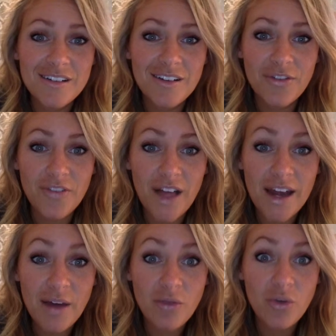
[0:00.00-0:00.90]
a flat
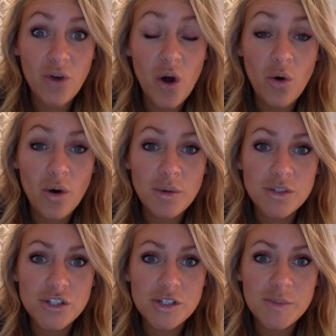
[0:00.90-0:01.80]
out no. It
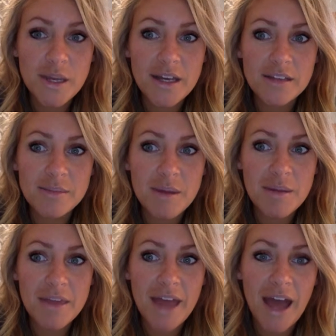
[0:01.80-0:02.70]
was just because maybe
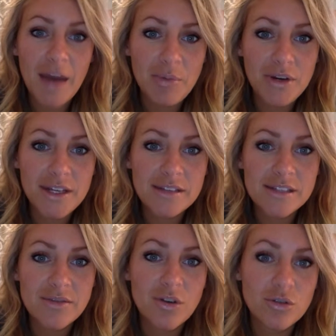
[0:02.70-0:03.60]
they had a
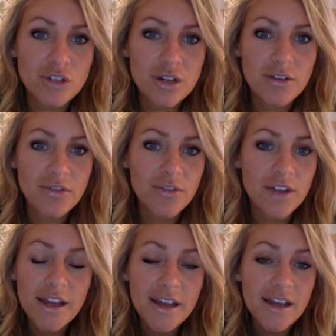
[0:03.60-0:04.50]
preconceived notion of
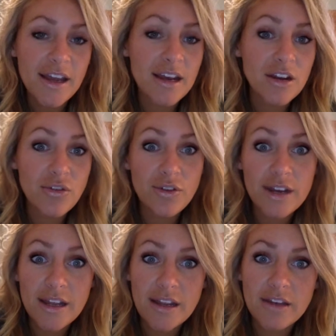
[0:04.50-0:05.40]
an
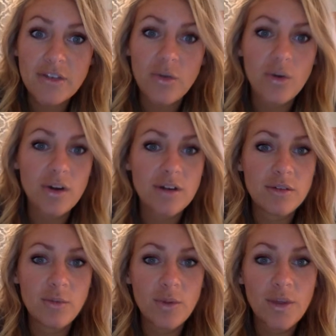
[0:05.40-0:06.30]
ingredient or
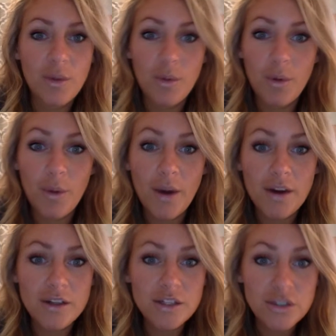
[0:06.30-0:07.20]
what they were
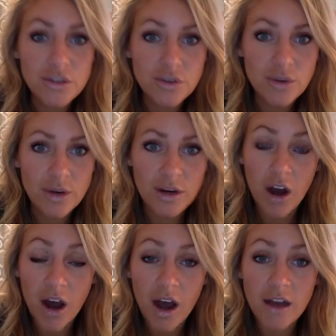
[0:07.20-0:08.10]
required to do or
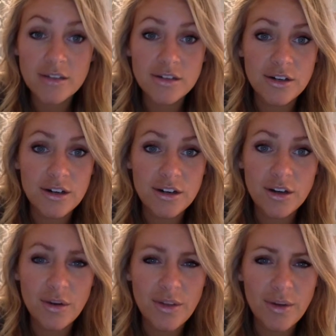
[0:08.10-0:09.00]
cost, or
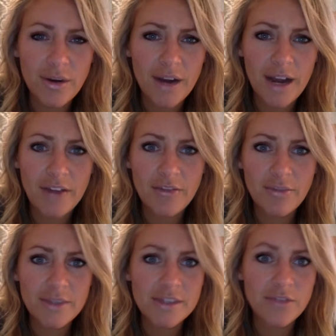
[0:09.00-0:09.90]
they were kind of
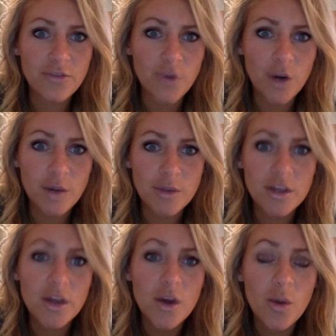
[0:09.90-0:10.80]
misinformed,
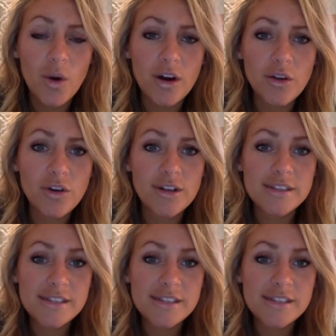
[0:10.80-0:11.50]
where you could have